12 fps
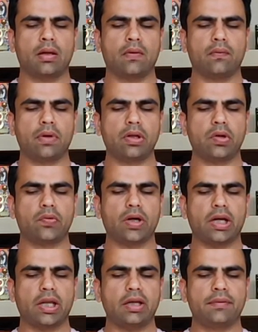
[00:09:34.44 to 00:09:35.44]
when you're
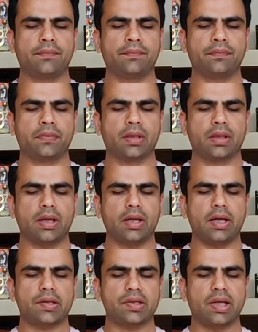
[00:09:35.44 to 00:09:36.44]
ready,
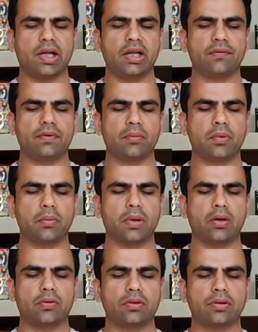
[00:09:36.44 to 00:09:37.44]
exhaling from your
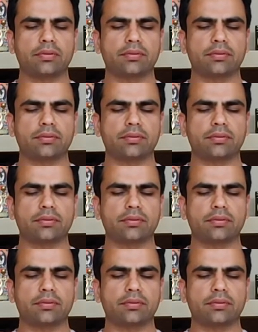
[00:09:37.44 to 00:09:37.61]
mouth,